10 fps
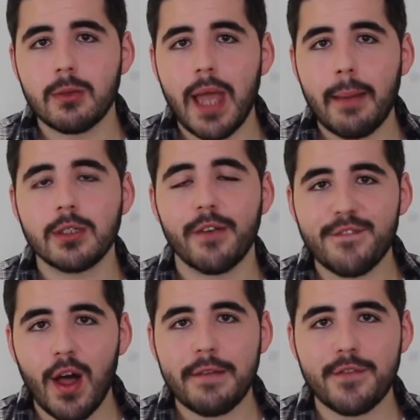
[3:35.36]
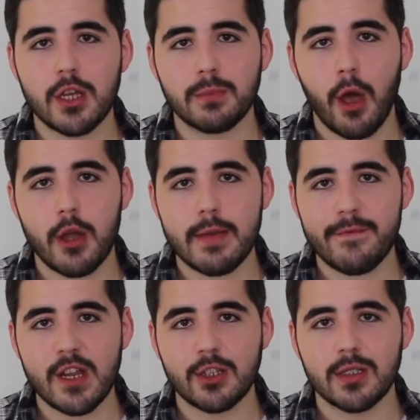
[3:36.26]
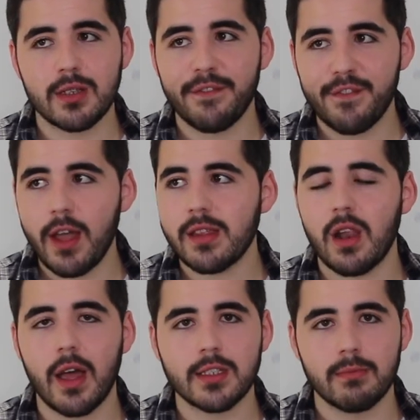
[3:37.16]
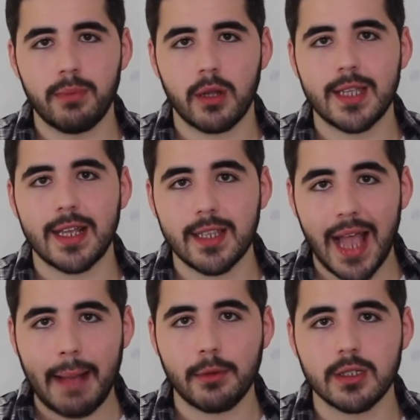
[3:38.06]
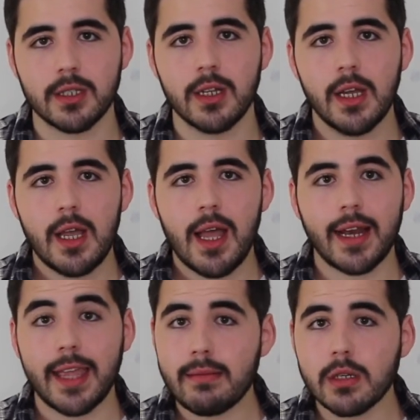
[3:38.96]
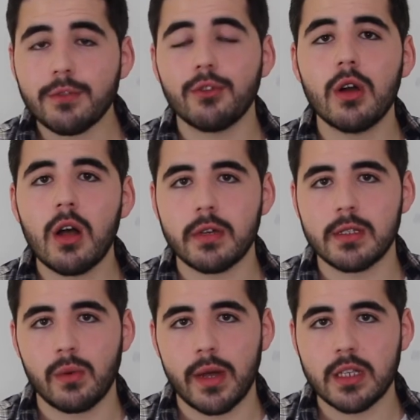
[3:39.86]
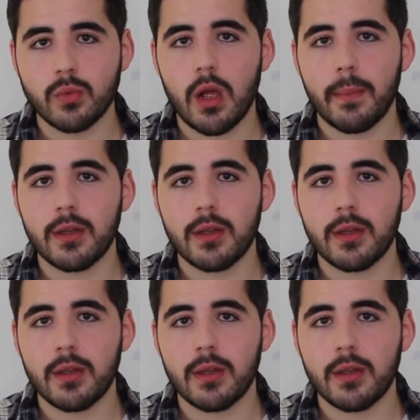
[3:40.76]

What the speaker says: to be able to fight for those podium finishes and fight the likes of Bottas, Hamilton, and keep those Ferraris away as well.